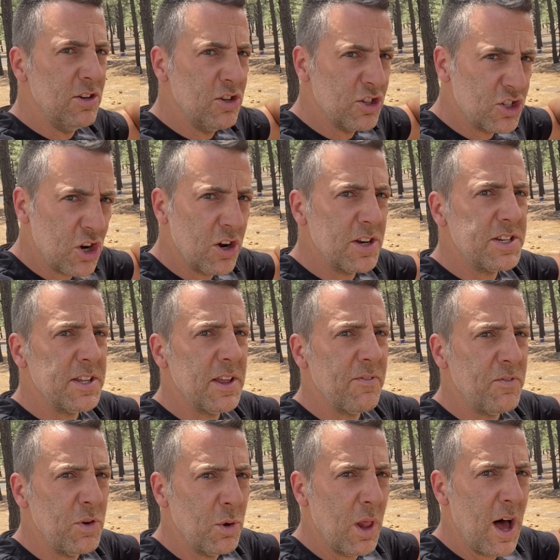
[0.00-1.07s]
just turn it to the
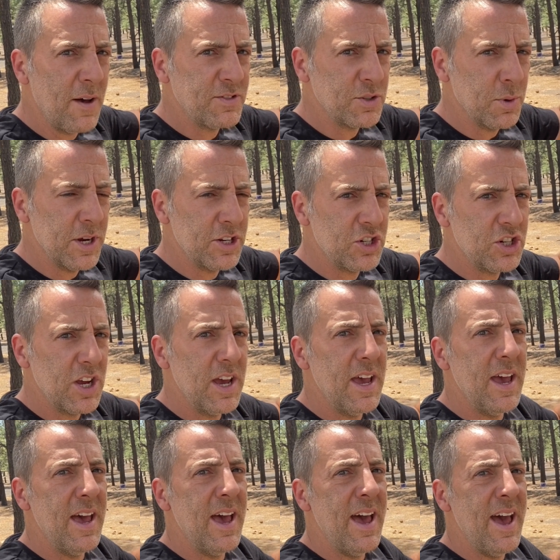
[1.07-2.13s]
fuel off switch,
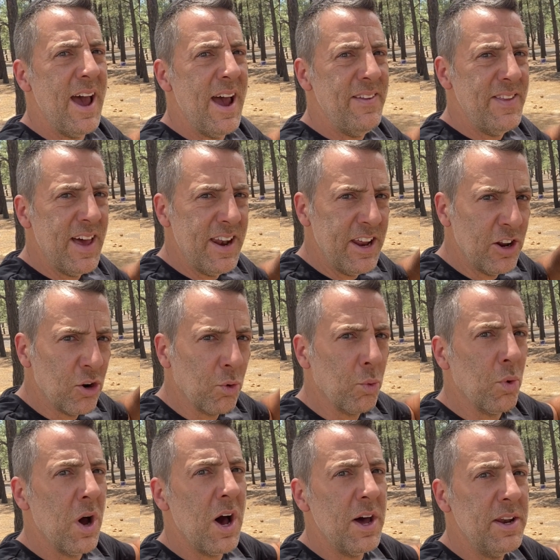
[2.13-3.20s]
and then it'll
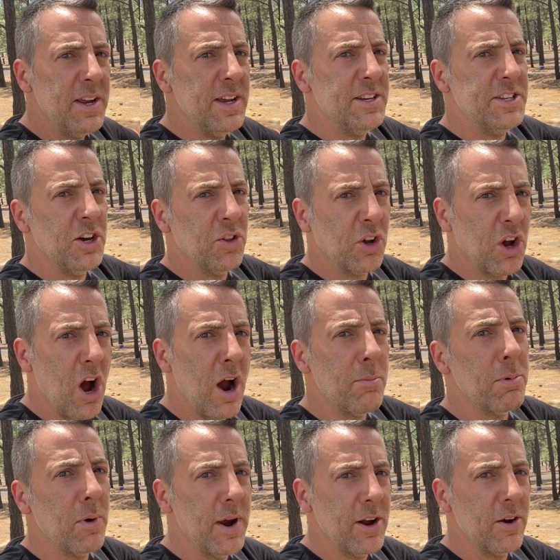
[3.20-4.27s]
run until the
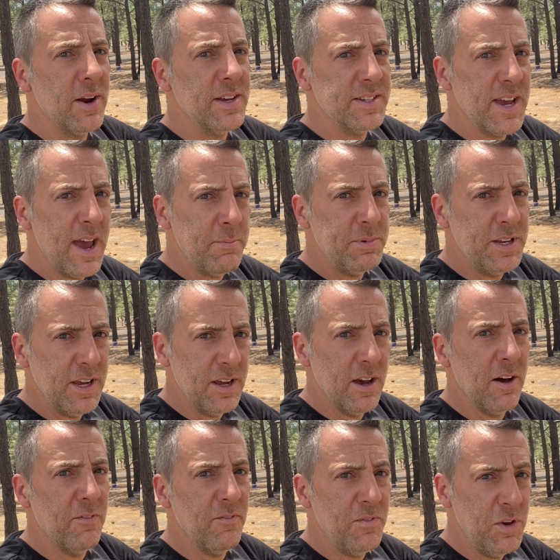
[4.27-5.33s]
carburetor is empty
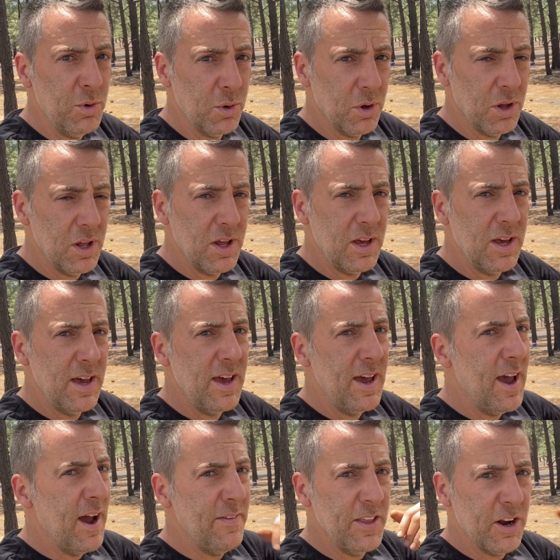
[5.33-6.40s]
of fuel,
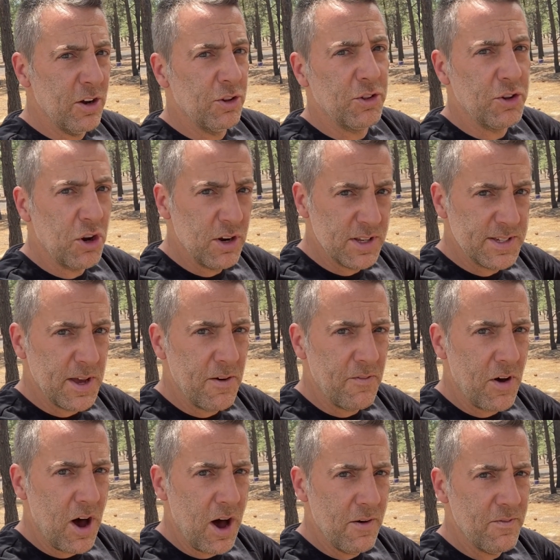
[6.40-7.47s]
and then it'll turn itself
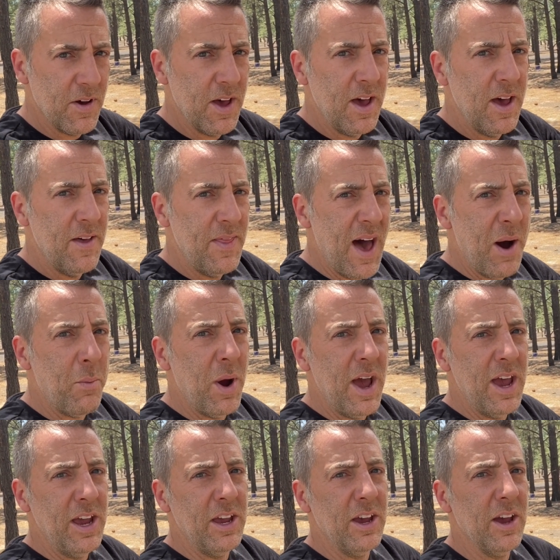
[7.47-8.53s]
off. That
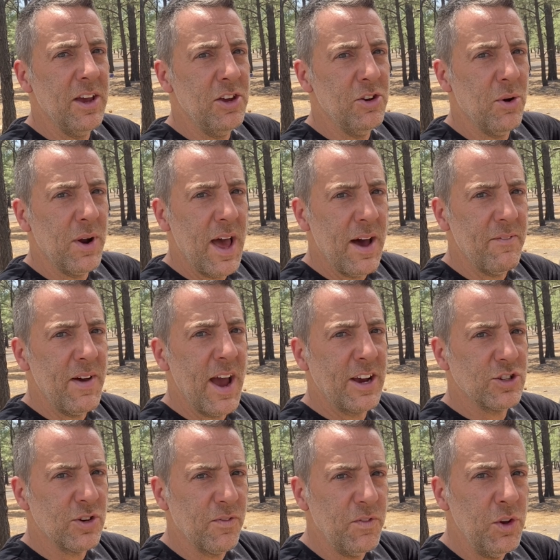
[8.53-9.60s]
way you don't have
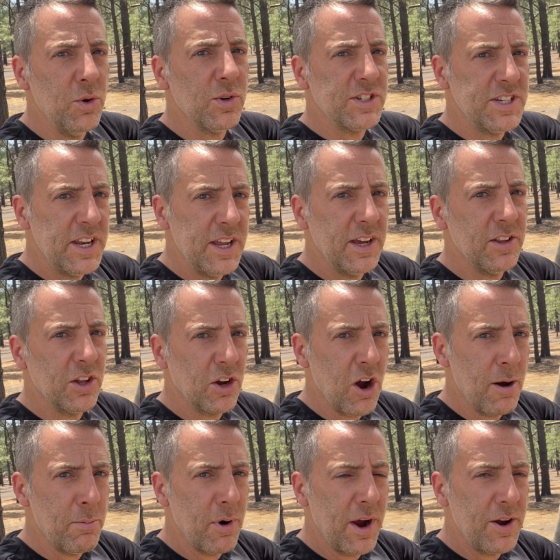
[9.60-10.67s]
extra fuel sitting in the
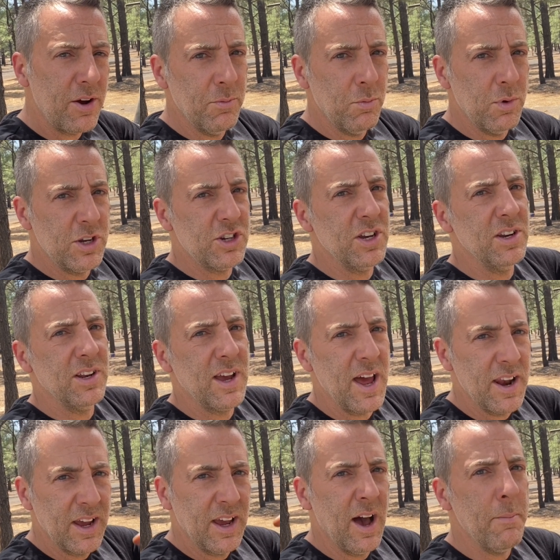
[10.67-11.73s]
carburetor, which can kind
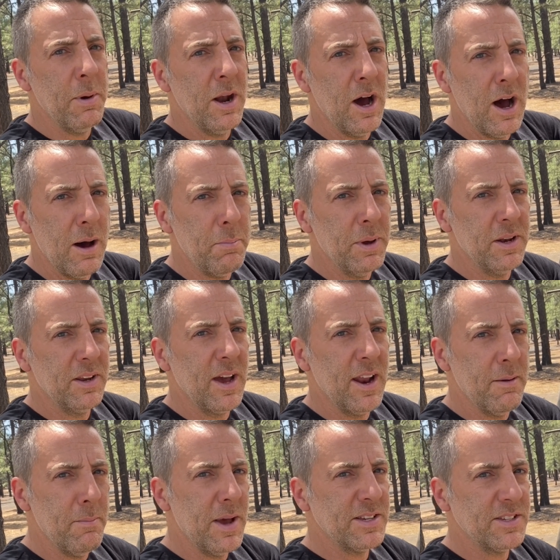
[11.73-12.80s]
of gum it up and kind
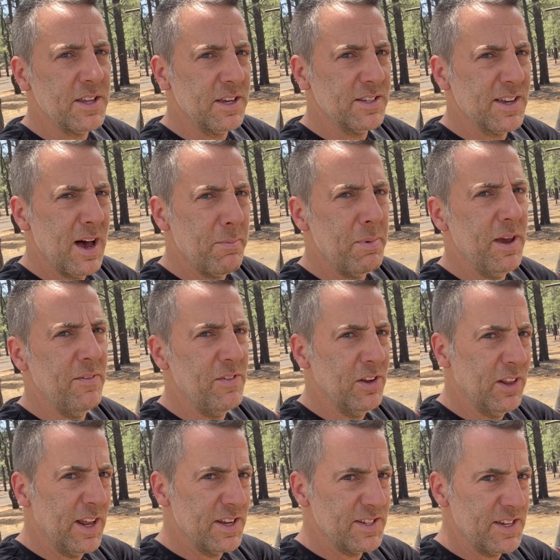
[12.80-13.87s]
of mess things up if you
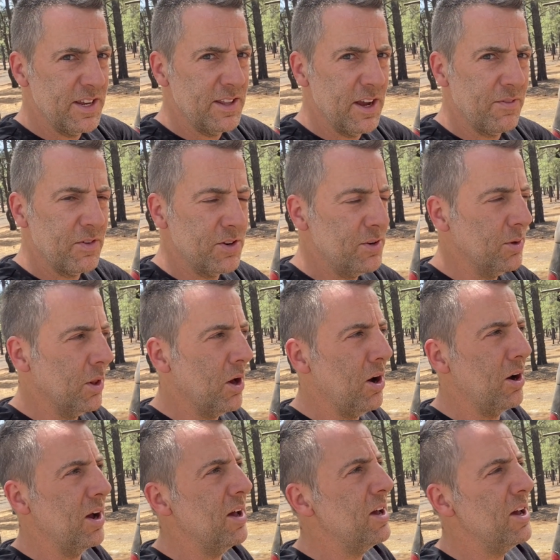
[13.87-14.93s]
let it sit in there for too
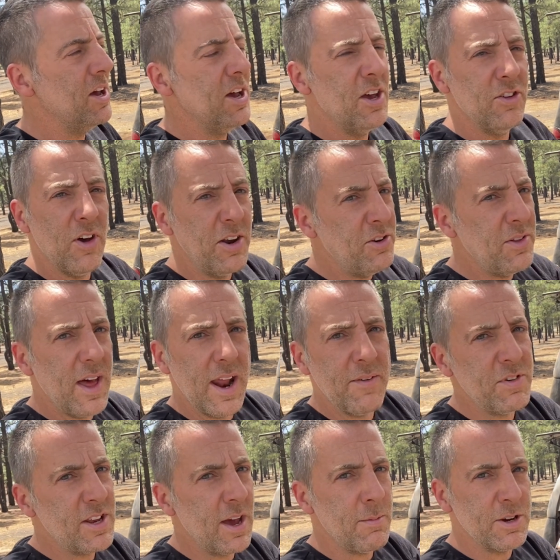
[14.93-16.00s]
long. So I do that
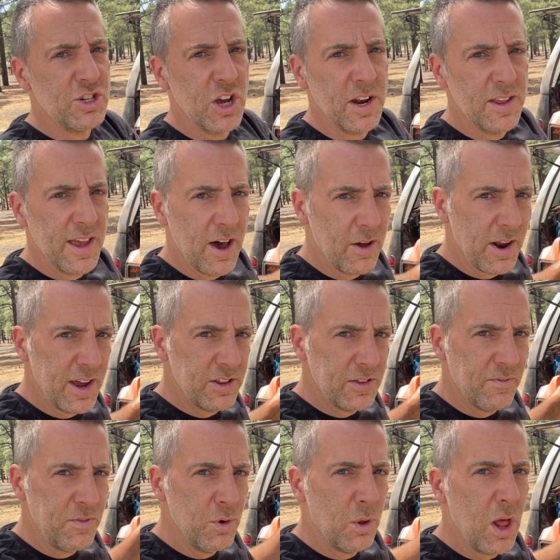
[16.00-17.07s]
every time I shut it down. I hit the
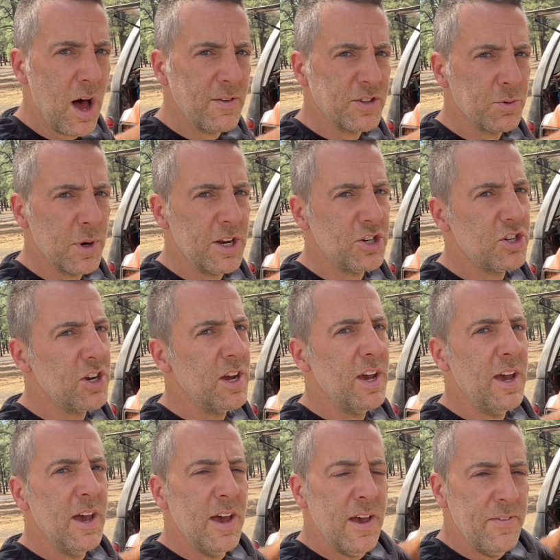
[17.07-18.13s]
fuel off switch,
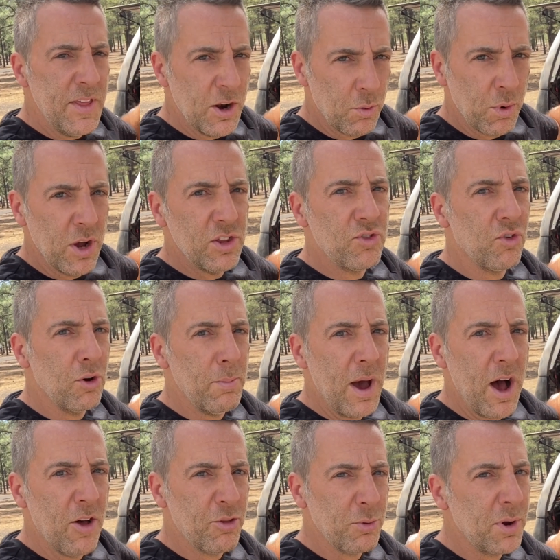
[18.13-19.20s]
then it runs for
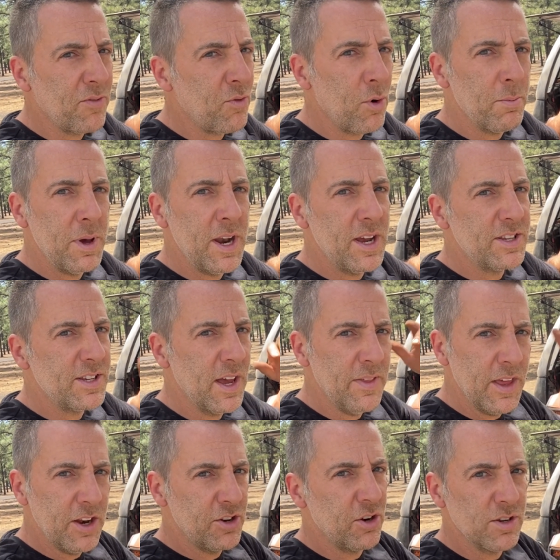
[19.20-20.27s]
about 3 or 4 minutes, and
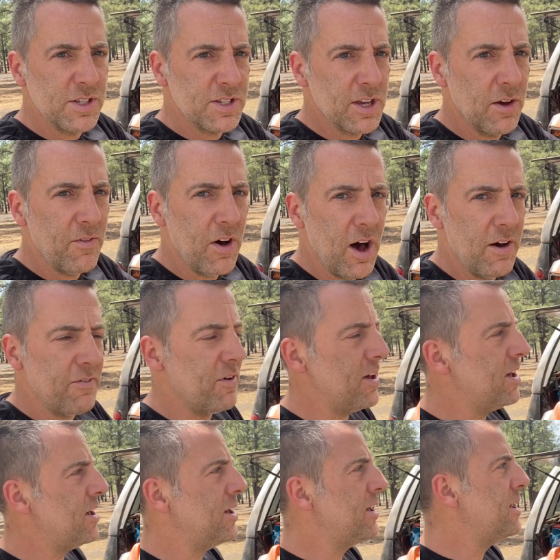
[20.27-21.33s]
then it turns itself off.
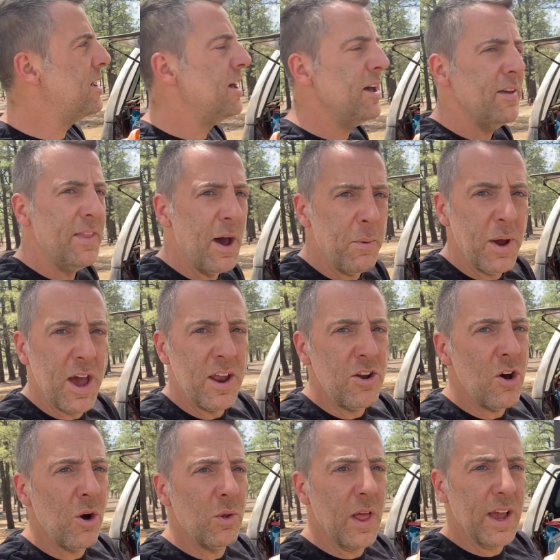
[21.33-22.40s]
That way I
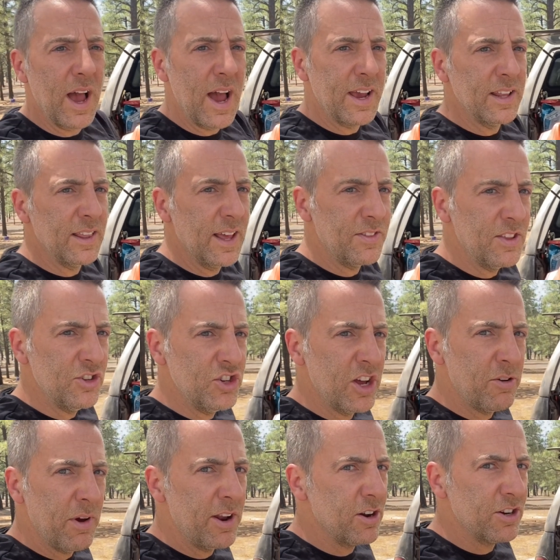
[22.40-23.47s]
know, like, I can let the
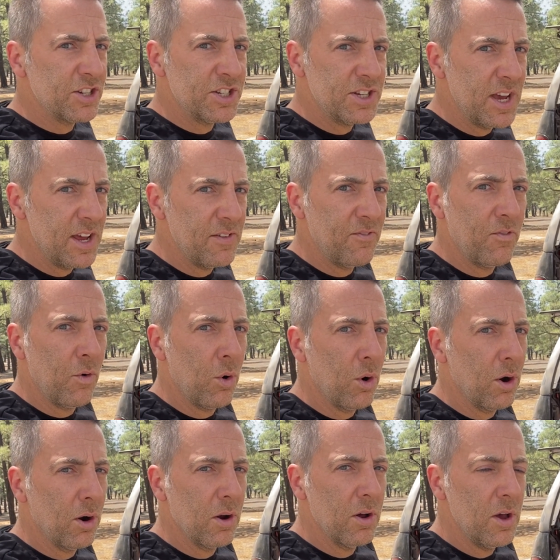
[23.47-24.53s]
generator sit
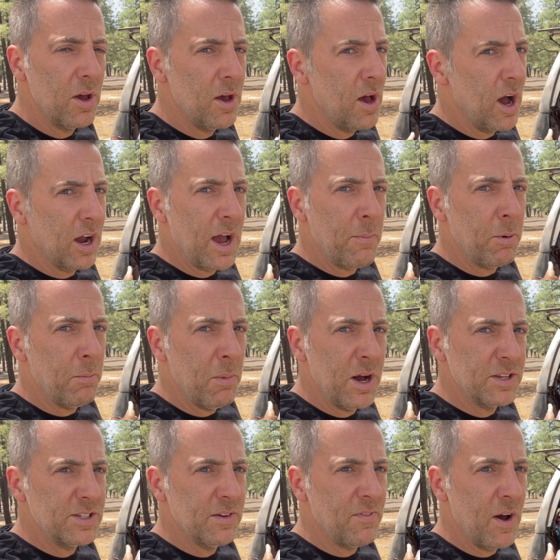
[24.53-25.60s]
for a couple
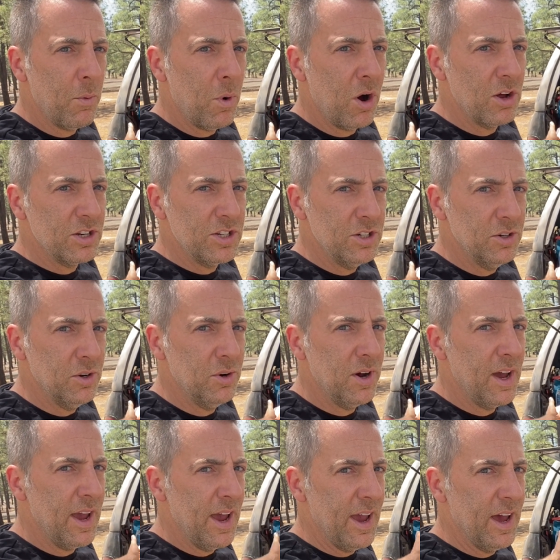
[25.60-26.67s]
months if I want to,
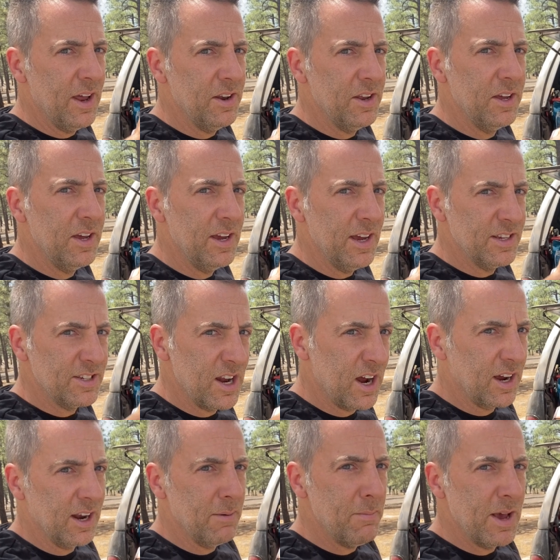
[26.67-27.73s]
and it's not
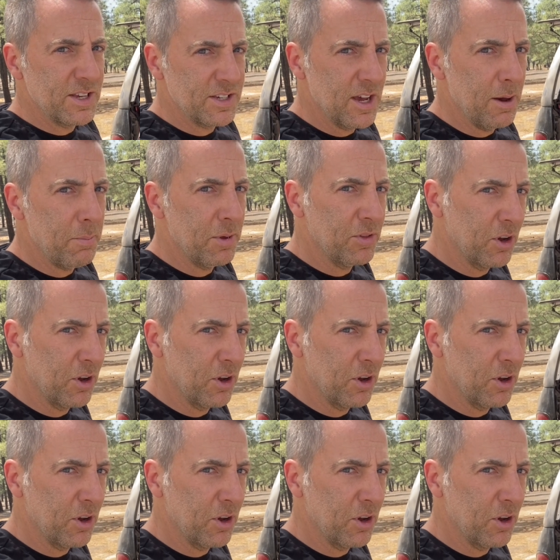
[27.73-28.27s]
gonna mess up the